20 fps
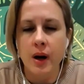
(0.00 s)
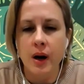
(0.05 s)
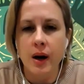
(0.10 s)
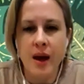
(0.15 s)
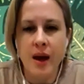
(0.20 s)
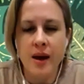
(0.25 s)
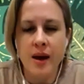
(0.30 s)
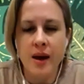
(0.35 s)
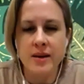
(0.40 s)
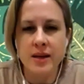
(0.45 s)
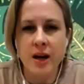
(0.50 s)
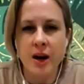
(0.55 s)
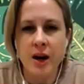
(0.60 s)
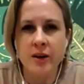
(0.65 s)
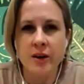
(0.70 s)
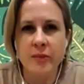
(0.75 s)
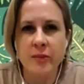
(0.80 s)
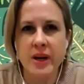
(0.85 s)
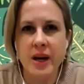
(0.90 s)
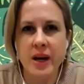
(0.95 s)
and it kind
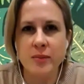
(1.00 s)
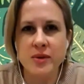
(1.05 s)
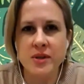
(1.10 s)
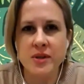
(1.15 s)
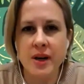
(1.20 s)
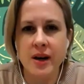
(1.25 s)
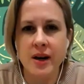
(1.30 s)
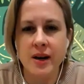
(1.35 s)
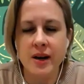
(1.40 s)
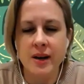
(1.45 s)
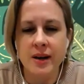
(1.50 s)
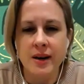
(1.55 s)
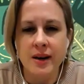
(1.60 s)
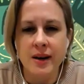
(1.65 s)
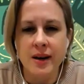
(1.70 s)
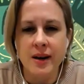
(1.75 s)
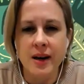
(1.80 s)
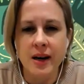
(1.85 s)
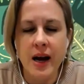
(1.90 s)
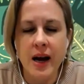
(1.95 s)
of becomes a
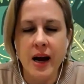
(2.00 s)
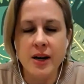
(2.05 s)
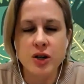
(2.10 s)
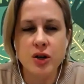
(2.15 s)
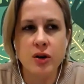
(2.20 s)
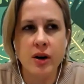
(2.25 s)
catch